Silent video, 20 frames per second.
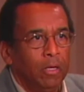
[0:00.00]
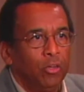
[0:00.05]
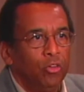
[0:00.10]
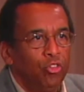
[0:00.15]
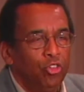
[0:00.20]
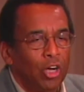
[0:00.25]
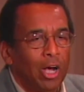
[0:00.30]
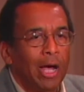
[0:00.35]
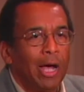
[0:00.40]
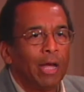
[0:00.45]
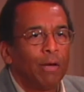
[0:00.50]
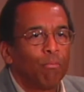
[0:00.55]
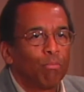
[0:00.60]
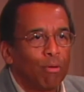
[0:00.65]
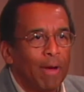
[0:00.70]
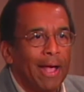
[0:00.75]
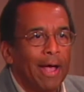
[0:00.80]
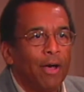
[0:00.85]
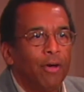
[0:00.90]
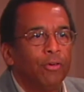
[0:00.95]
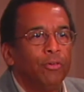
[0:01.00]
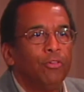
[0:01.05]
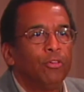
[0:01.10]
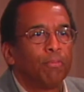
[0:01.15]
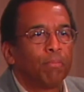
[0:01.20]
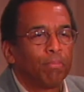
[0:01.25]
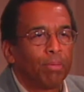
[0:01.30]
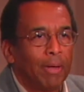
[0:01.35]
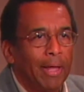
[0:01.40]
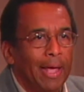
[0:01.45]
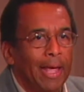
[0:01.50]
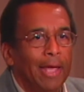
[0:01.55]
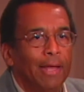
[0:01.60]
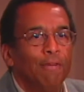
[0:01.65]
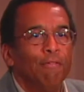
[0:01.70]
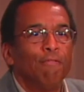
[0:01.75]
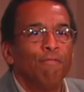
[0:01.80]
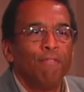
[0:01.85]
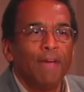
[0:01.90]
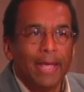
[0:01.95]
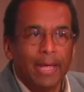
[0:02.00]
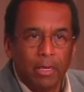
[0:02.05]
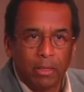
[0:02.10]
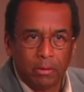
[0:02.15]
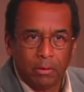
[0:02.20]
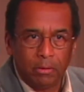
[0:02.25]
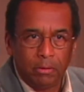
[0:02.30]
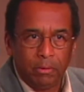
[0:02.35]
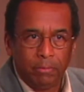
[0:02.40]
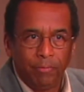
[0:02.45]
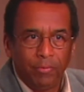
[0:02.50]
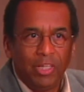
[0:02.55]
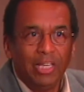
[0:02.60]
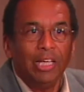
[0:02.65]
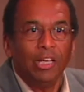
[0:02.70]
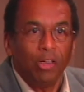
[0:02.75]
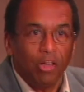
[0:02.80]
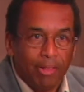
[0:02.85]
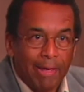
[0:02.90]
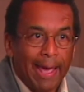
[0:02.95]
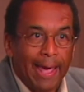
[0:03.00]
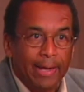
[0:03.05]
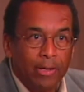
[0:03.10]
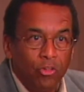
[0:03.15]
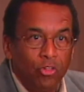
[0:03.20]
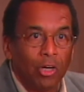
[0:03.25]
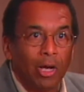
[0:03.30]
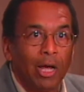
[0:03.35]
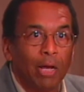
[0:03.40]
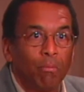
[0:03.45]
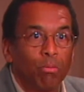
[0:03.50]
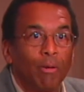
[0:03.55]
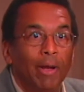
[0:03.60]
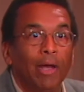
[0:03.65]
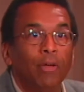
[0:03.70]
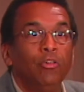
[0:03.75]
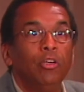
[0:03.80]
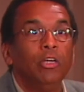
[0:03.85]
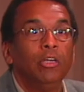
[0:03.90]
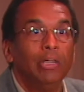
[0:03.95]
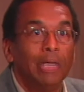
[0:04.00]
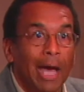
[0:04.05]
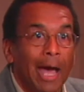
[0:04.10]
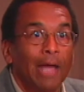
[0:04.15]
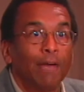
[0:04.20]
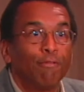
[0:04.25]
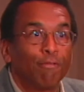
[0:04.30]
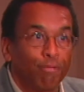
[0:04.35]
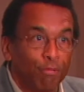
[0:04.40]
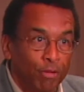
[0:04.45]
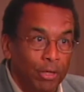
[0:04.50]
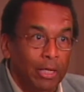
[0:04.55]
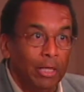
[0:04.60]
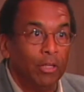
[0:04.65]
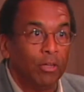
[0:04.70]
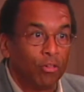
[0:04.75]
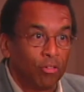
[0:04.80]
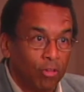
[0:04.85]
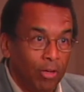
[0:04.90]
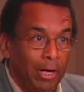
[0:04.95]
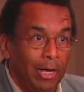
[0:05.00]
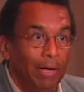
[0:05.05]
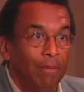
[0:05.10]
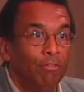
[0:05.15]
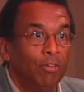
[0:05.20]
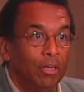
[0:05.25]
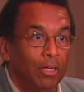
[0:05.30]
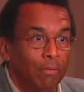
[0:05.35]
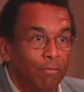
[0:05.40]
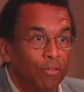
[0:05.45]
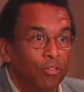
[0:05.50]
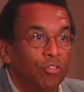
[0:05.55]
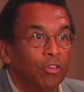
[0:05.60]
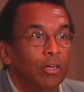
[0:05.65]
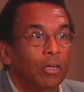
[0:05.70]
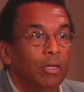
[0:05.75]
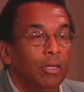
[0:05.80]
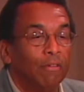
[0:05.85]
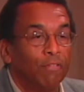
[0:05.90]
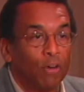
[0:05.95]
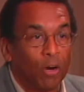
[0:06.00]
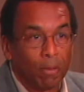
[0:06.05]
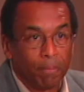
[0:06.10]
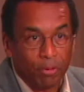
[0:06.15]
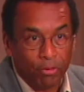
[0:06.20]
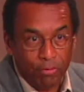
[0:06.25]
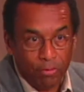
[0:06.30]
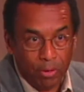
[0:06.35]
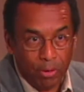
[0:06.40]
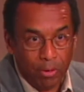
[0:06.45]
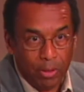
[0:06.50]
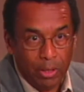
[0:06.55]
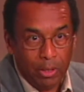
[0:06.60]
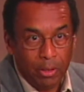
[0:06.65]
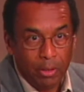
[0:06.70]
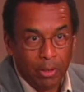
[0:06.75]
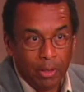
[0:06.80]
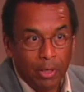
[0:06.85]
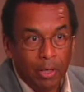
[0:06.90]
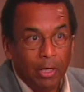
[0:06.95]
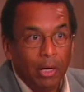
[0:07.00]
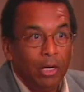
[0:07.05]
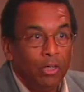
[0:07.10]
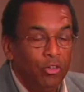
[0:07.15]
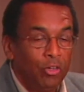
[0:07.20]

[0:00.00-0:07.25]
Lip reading: John Brown's plan failed, in that John Brown did not free the slaves in the vicinity of Harper's Ferry, and